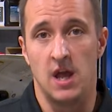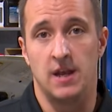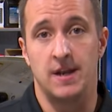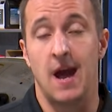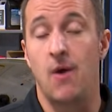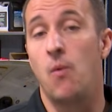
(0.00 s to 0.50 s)

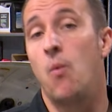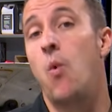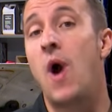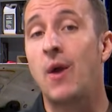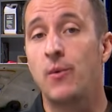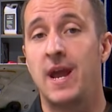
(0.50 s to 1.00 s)
Now,
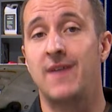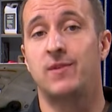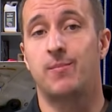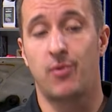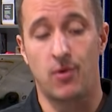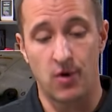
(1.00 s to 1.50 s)
why we have to
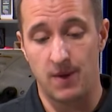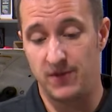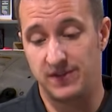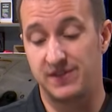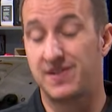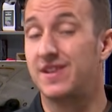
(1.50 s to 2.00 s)
program
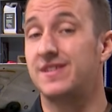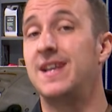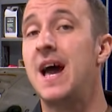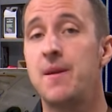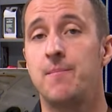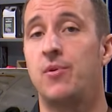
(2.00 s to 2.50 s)
this is because it's
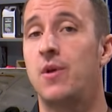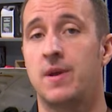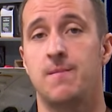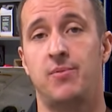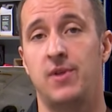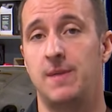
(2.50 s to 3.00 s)
not a plug
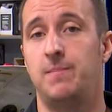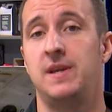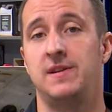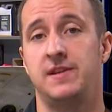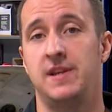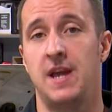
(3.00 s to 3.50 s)
and play
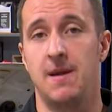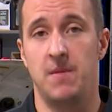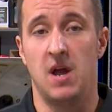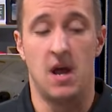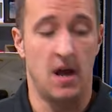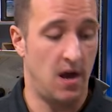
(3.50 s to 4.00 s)

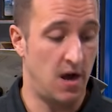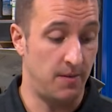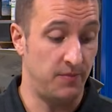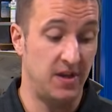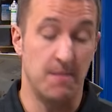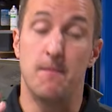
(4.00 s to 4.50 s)
PCM.
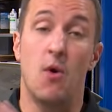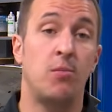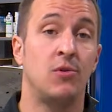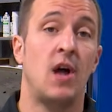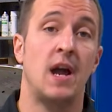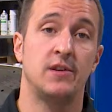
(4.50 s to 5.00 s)
Um, the
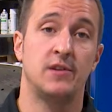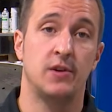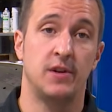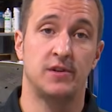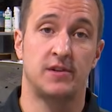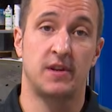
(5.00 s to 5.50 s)
immobilizer
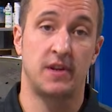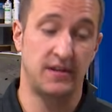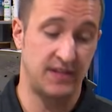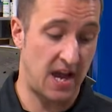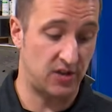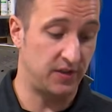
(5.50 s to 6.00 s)
is,
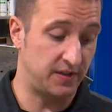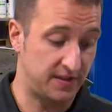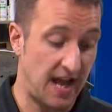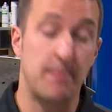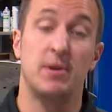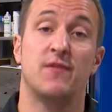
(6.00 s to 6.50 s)
is actually
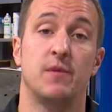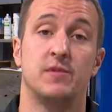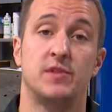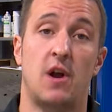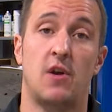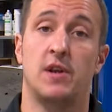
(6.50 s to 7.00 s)
stopping from
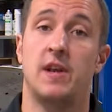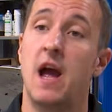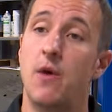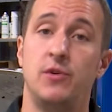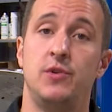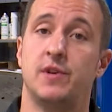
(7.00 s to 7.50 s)
starting
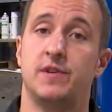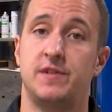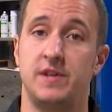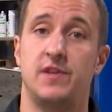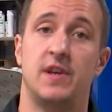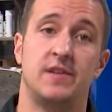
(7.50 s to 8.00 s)
now, and you can
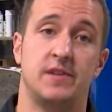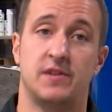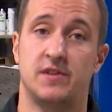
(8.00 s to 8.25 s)
see this, it's a